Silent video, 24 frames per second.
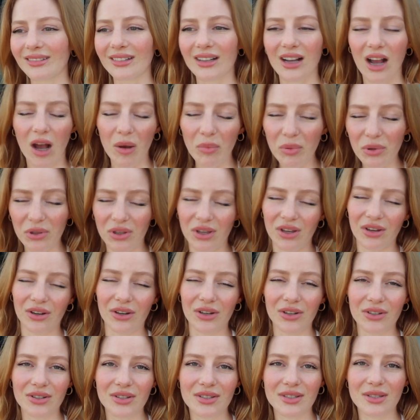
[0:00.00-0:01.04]
a couple
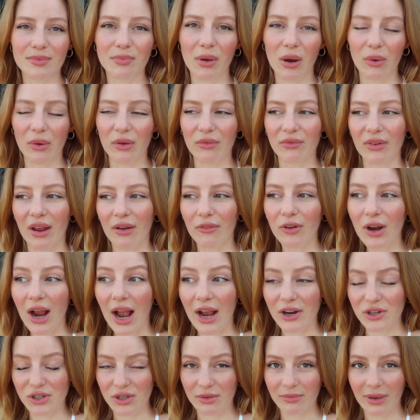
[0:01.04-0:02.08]
years, but we've never
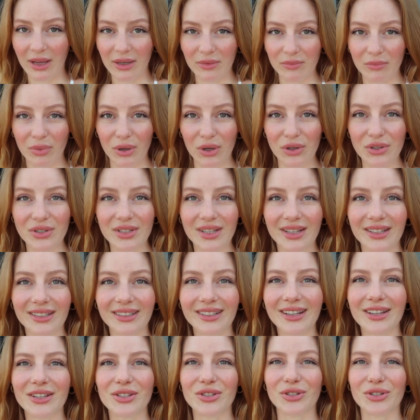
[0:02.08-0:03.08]
actually met in person.